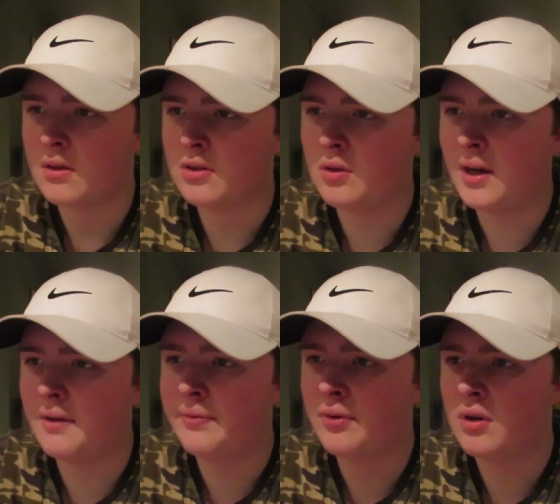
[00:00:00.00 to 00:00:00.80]
so I
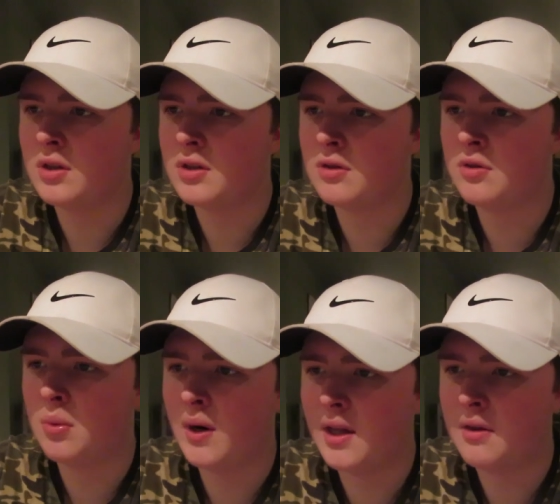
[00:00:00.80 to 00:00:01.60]
have
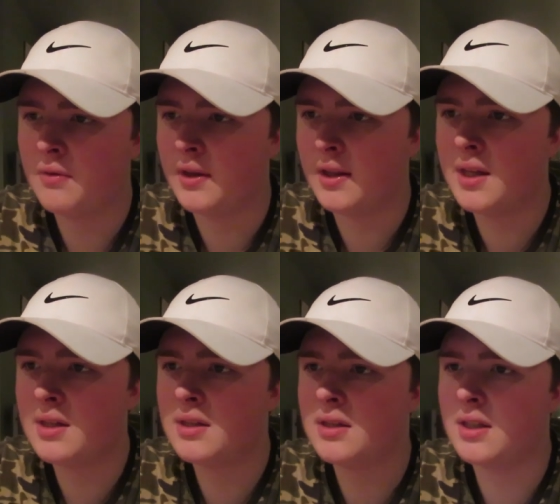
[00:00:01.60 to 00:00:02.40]
423
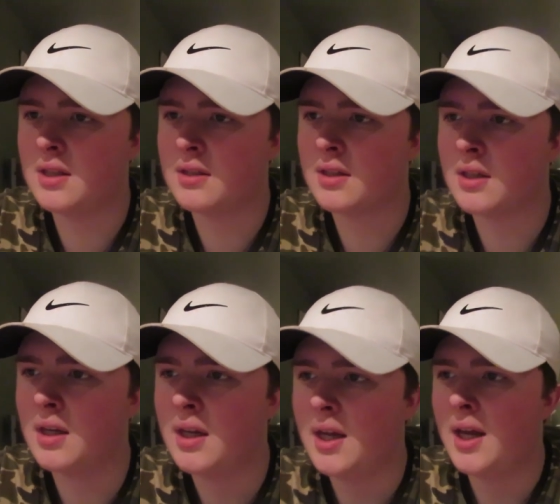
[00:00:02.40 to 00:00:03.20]
this season
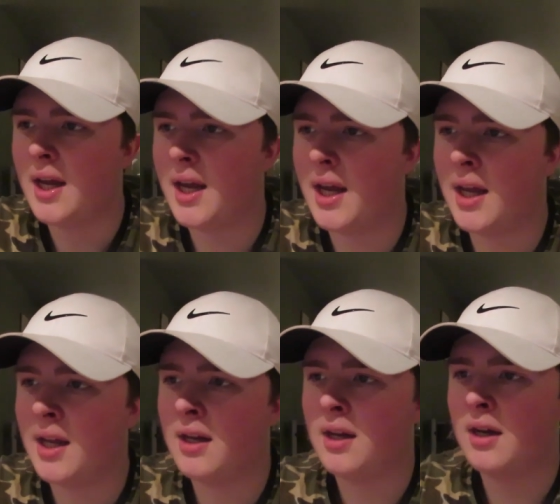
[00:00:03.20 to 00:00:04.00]

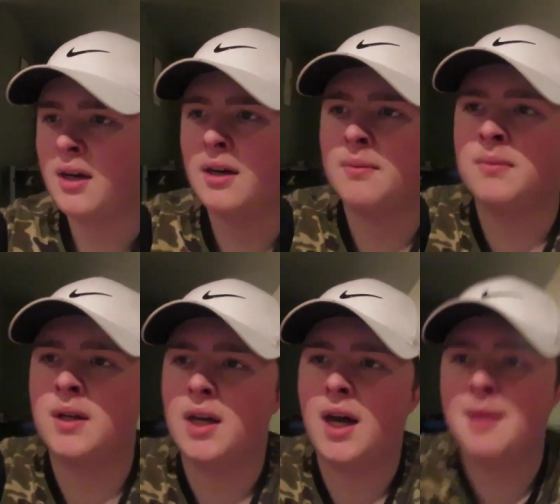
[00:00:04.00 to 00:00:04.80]
and um,
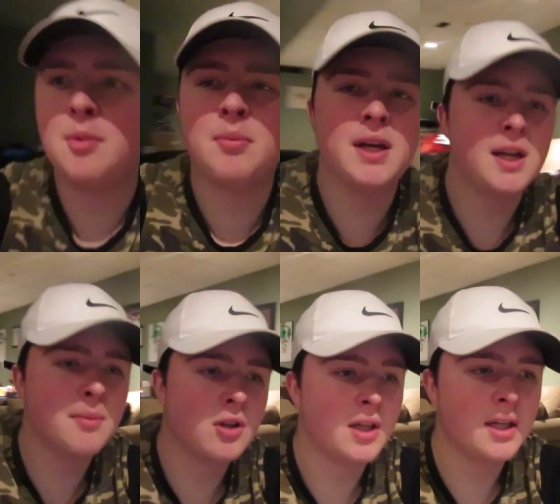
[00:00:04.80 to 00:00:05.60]
I'm a
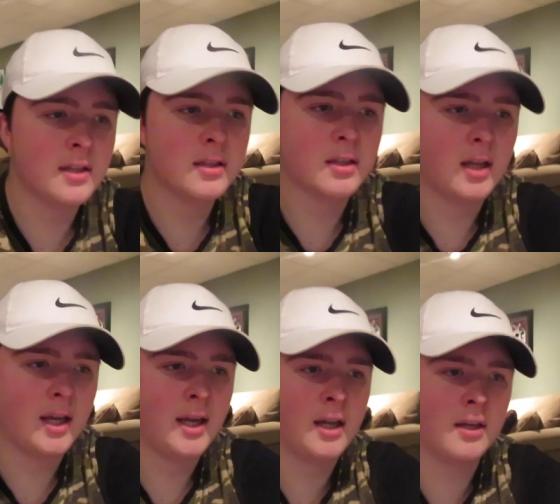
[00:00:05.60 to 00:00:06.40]
medium elite
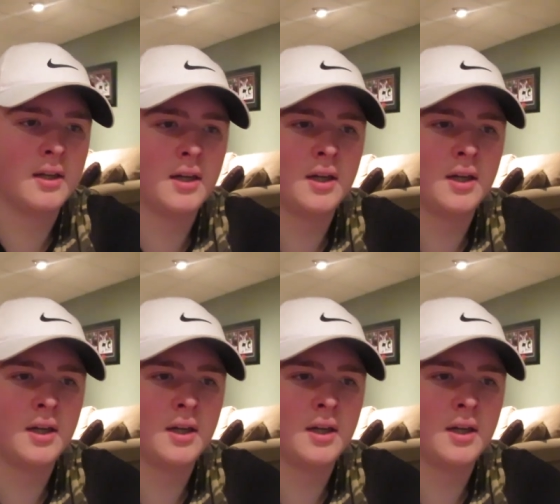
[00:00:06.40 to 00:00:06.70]
and